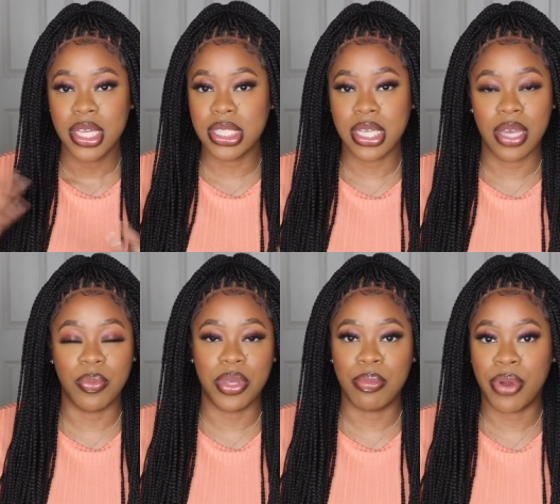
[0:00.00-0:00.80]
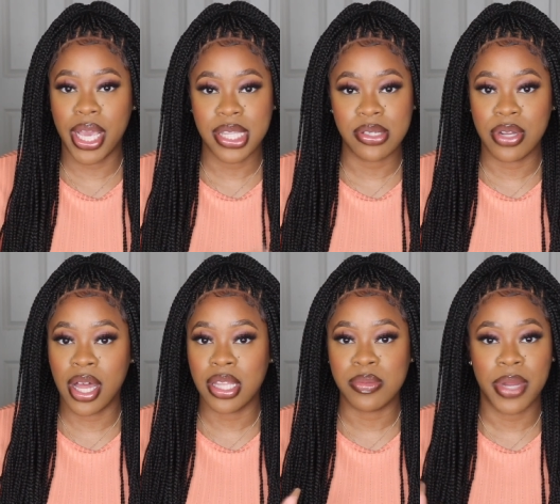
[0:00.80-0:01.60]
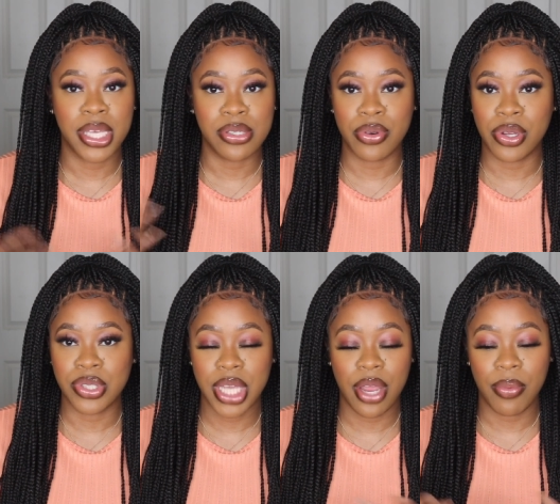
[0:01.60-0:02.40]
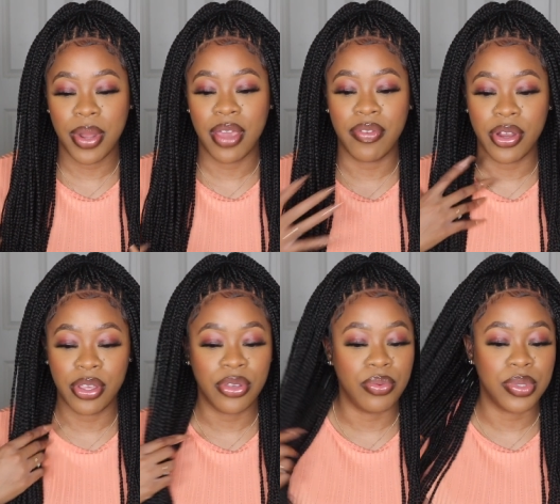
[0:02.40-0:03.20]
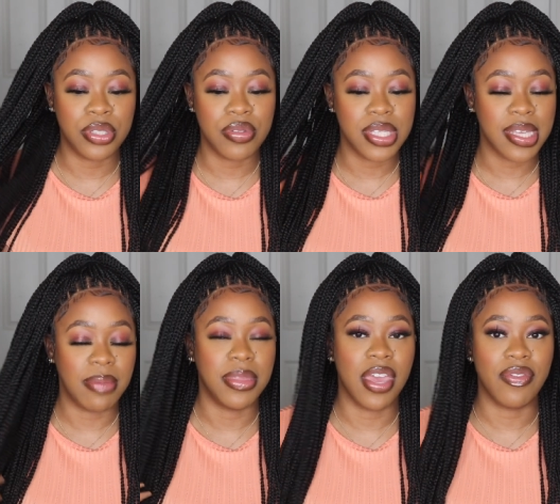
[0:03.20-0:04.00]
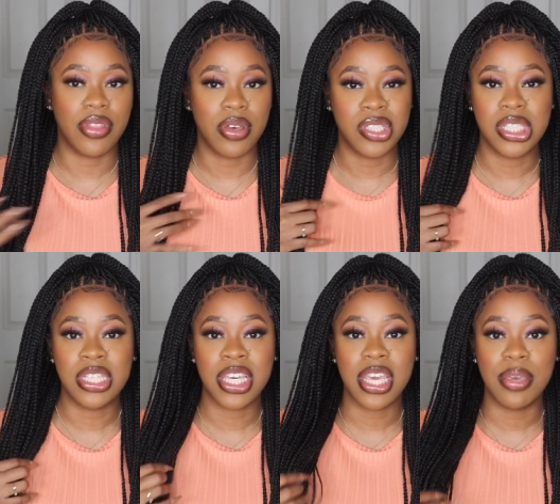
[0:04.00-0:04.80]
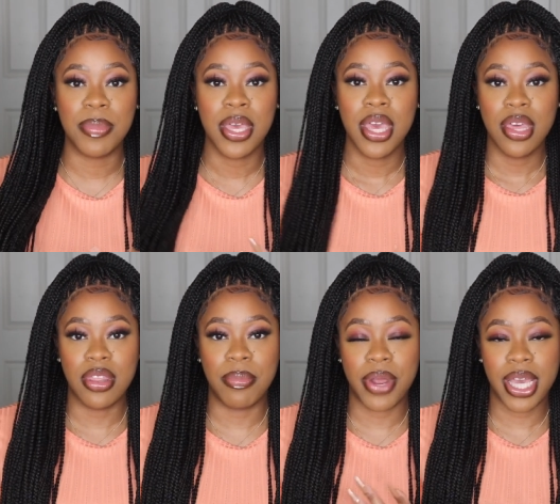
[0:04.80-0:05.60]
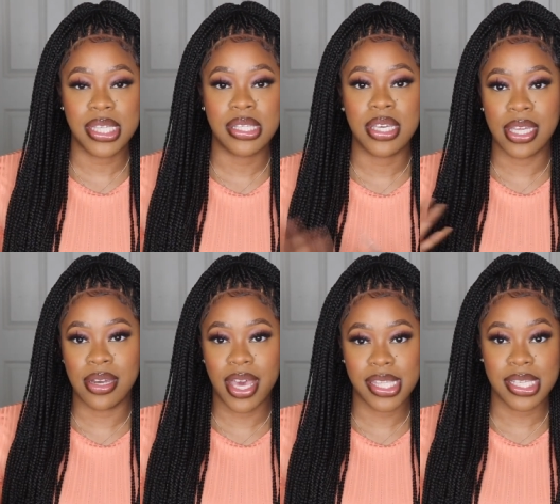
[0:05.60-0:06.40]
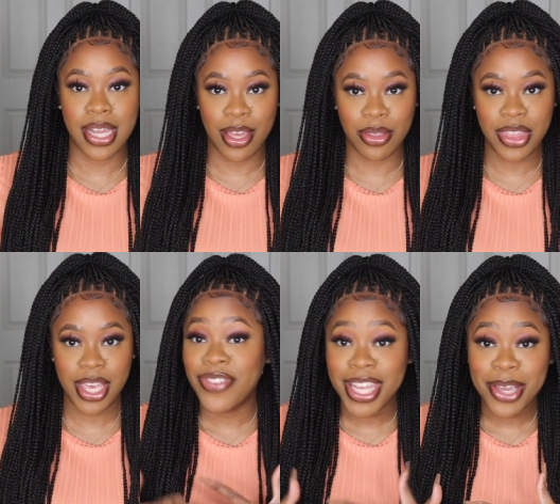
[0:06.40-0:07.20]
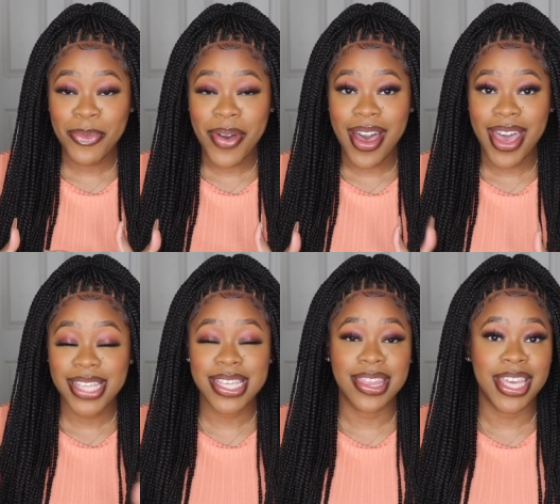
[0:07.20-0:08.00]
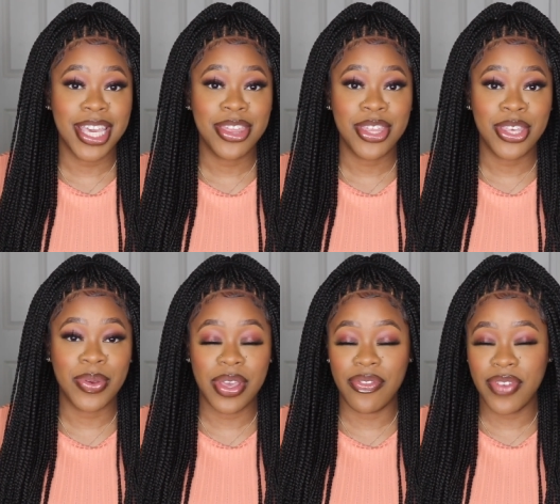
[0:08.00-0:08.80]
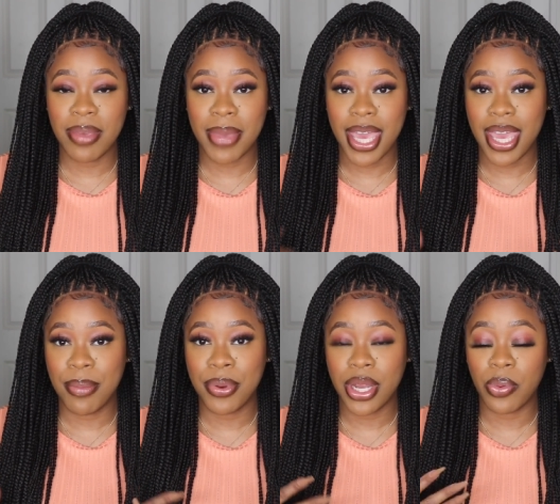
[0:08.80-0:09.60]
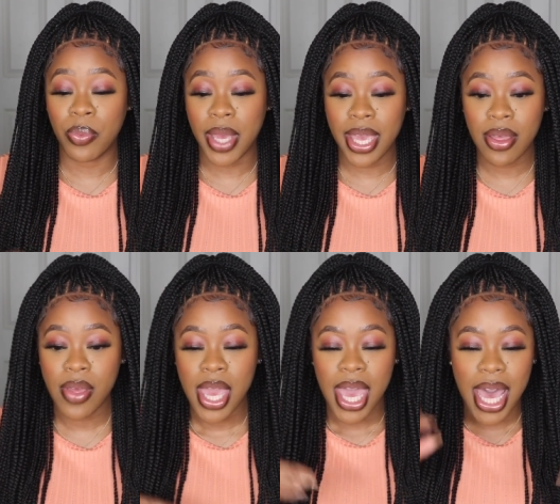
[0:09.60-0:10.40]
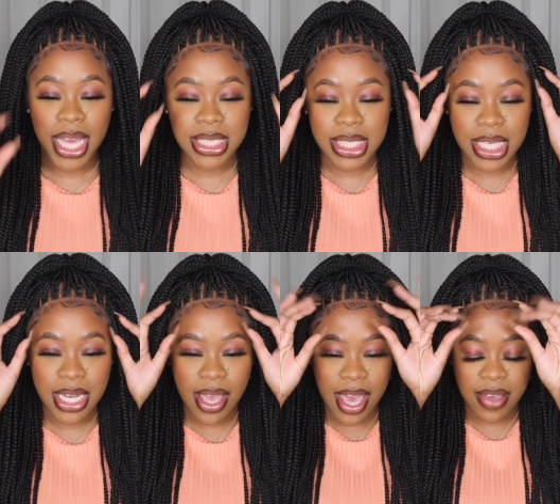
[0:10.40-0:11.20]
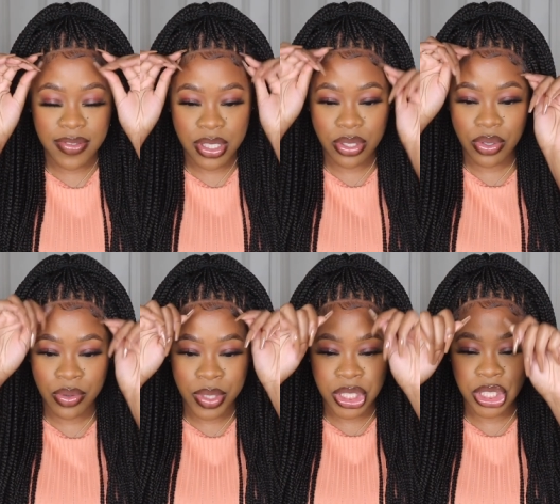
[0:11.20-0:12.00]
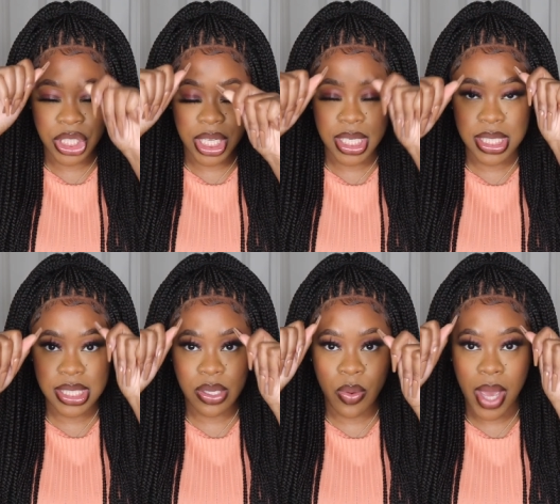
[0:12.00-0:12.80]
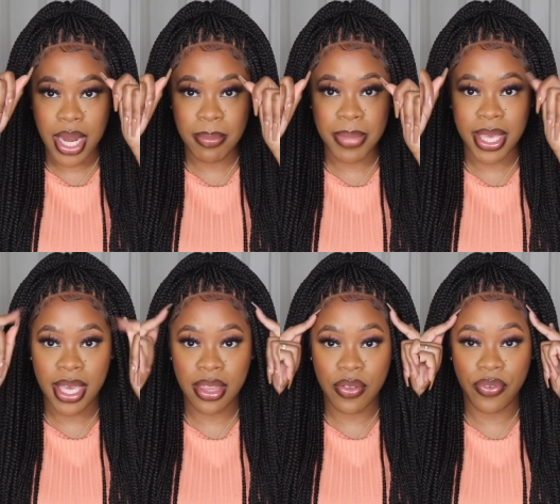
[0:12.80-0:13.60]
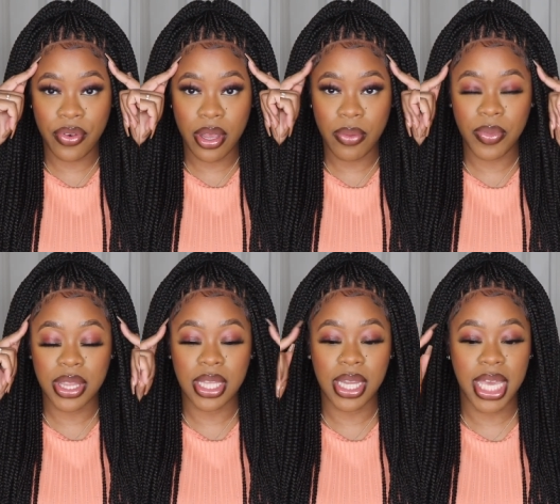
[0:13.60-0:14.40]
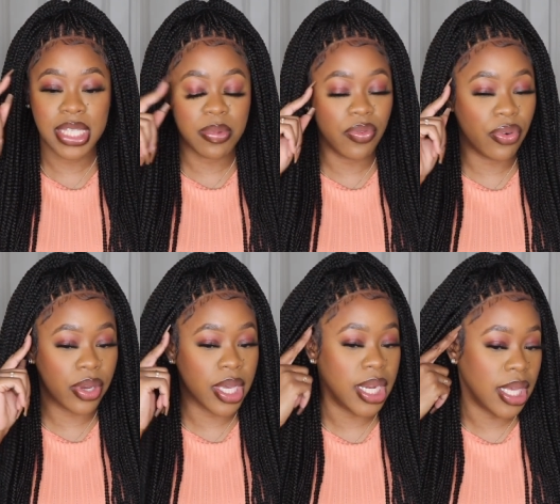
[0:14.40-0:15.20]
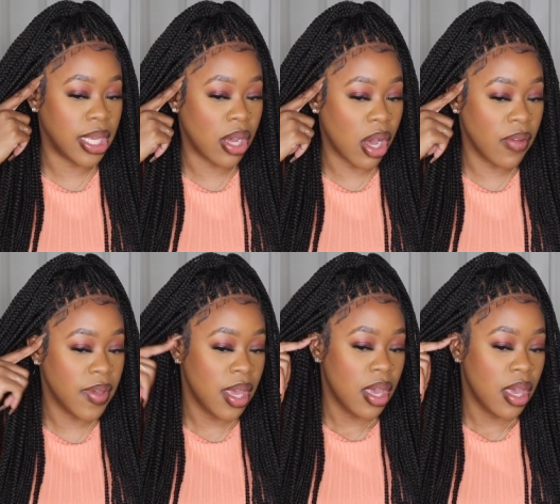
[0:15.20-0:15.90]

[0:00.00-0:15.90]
done with braids or knotless braids or crochet or whatever you would do the same thing for those just to keep the braids looking nice and healthy fitting wise I think the unit fit my head pretty well I did have to adjust quite a bit in the front with the lace before cutting it off